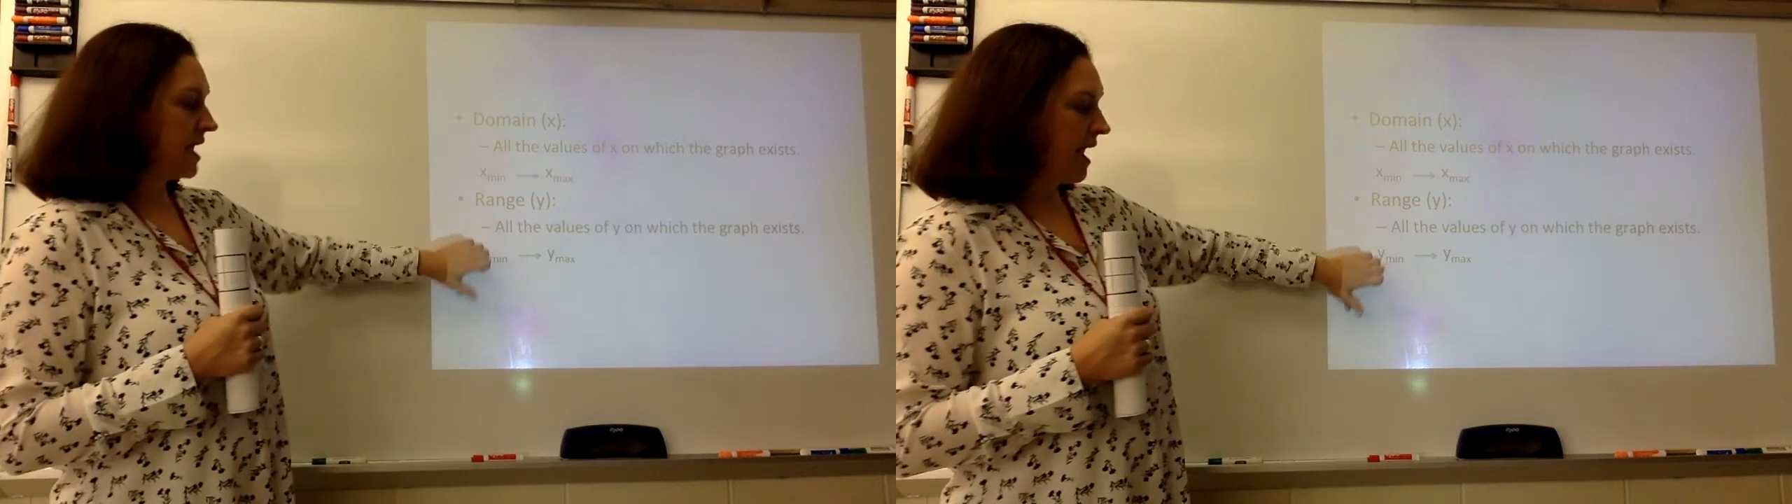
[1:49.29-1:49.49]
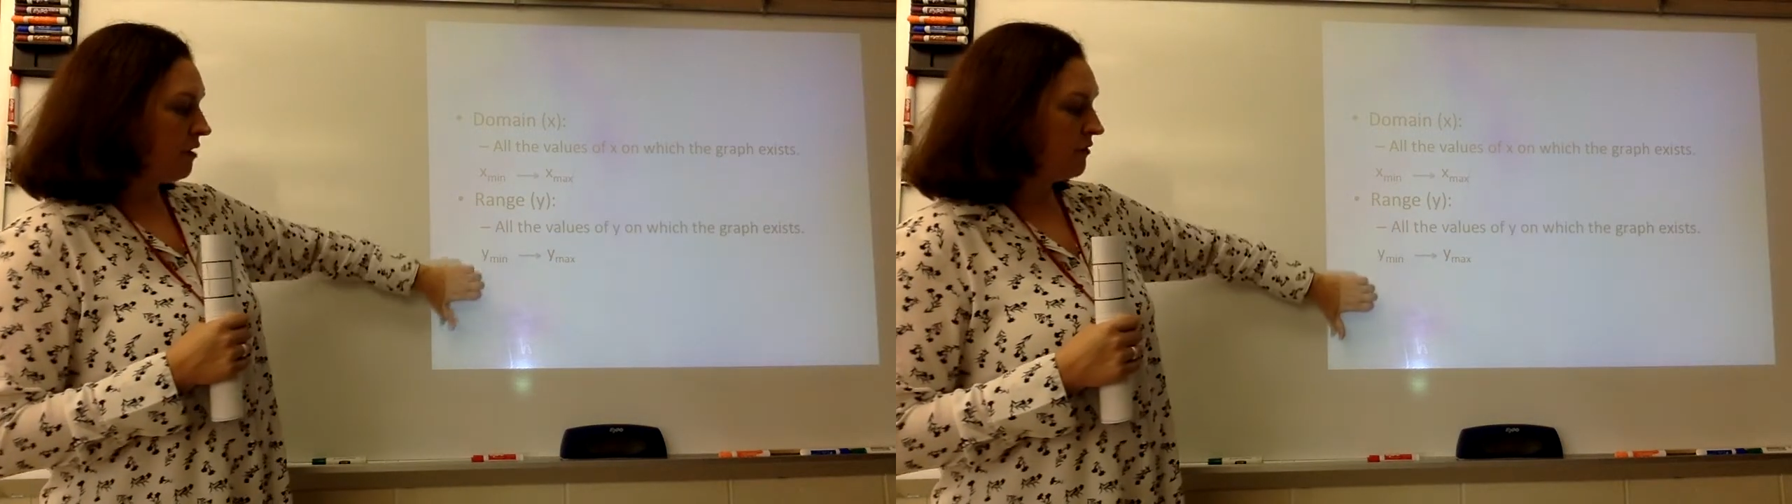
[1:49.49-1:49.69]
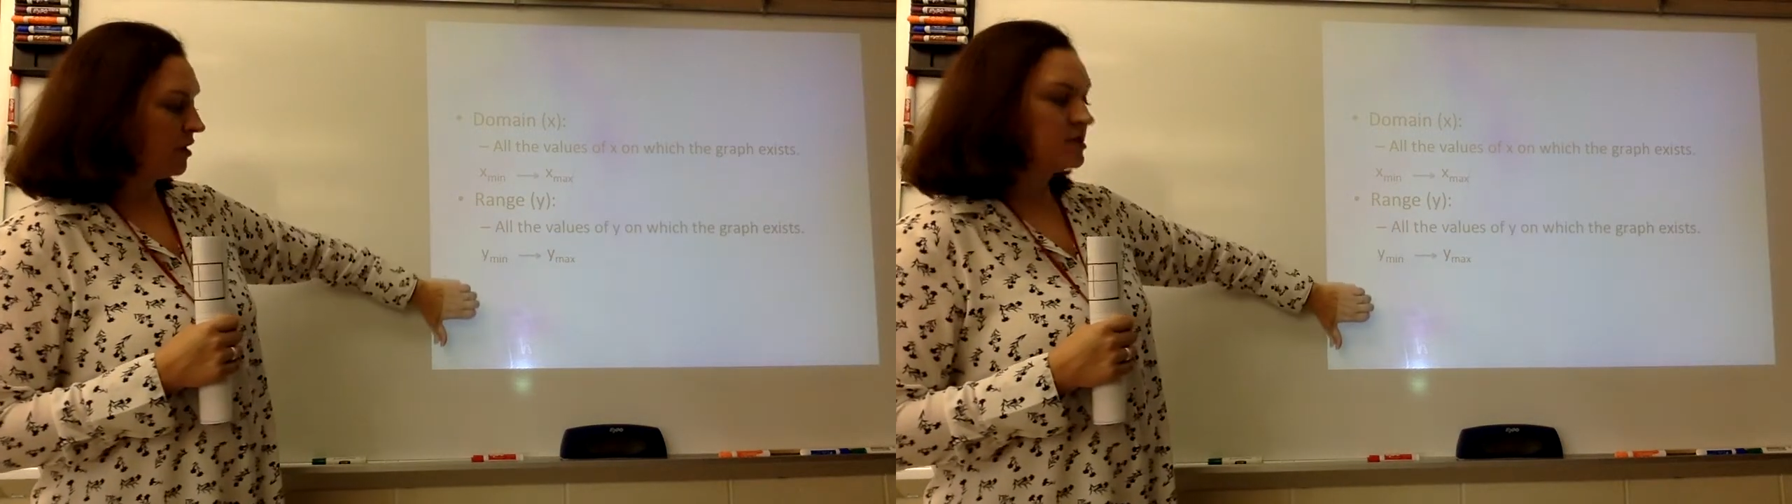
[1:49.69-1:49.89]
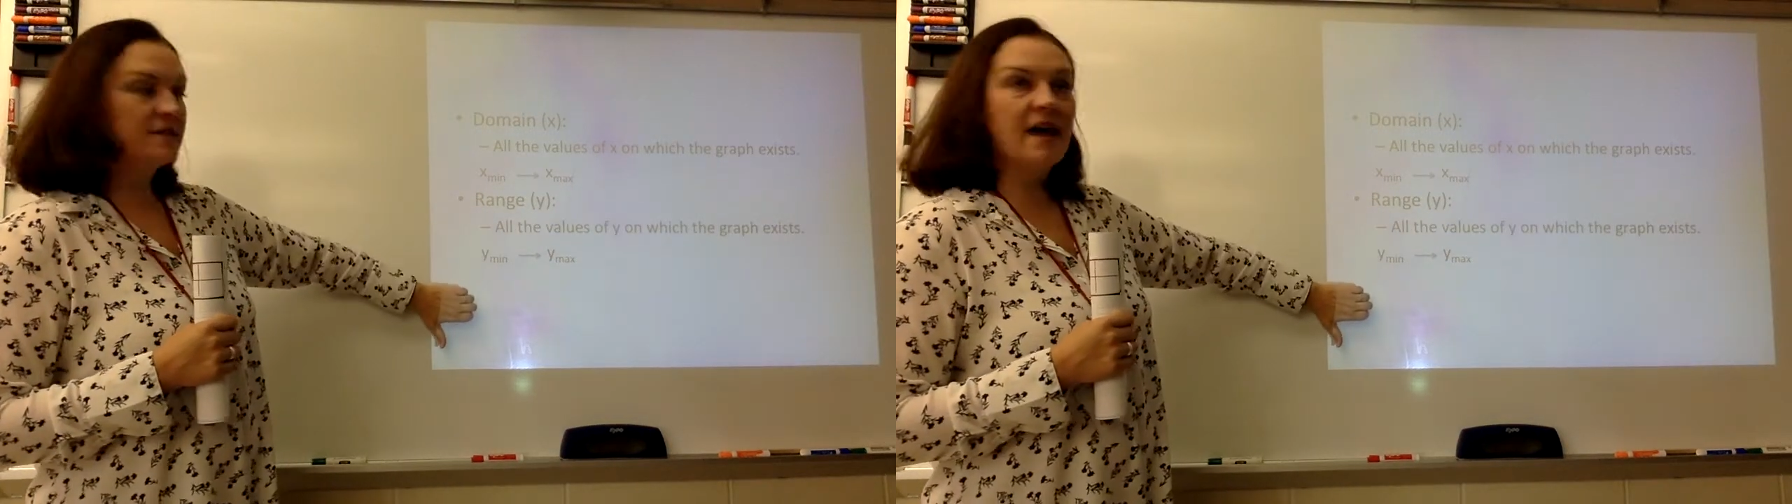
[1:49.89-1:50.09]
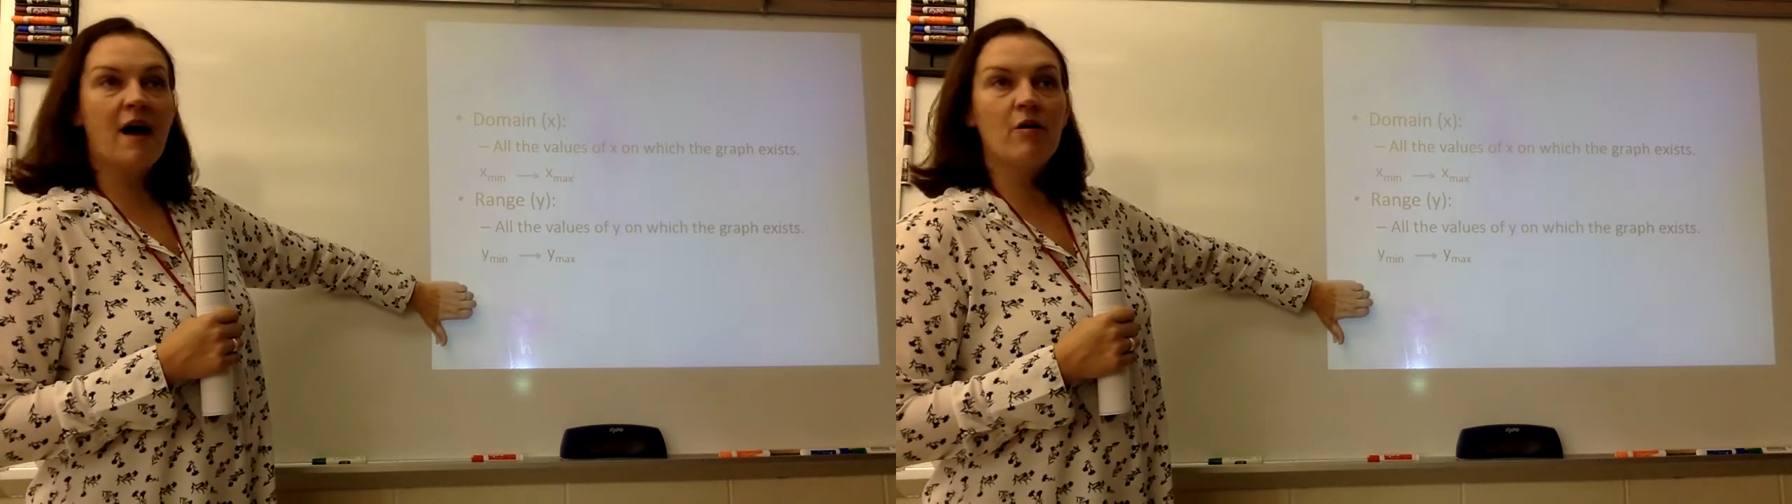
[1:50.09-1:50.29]
how far
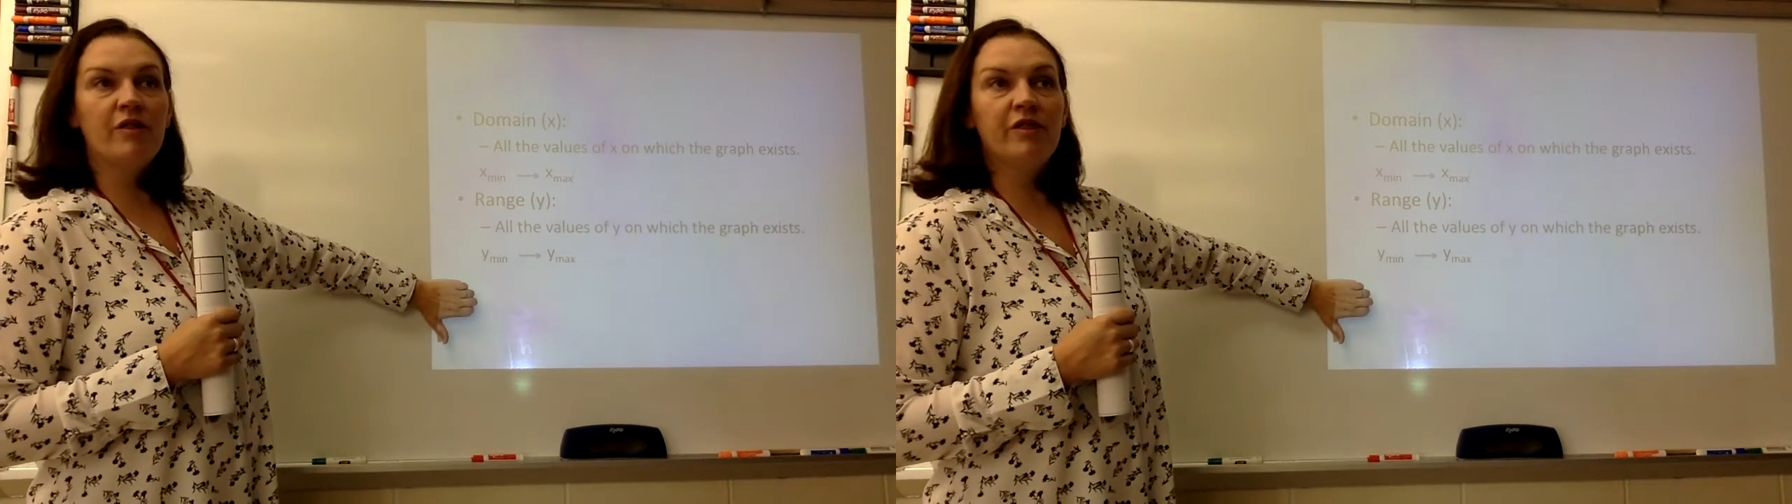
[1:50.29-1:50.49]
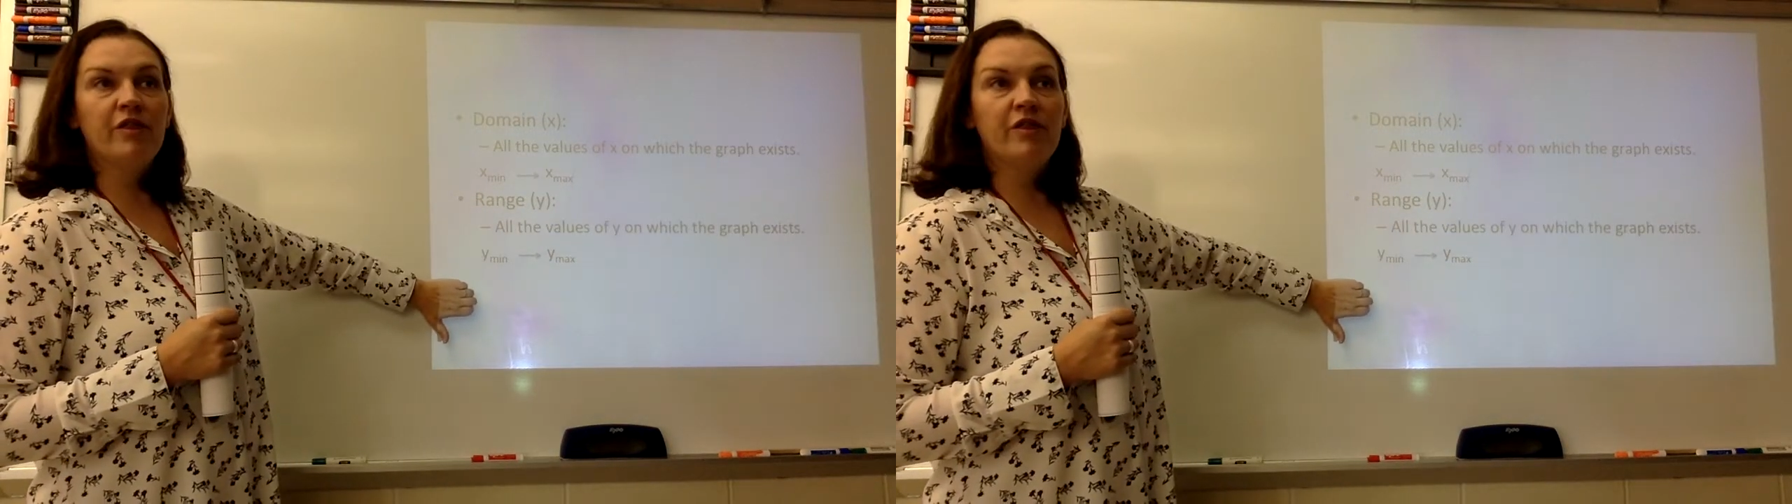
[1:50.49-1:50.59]
south,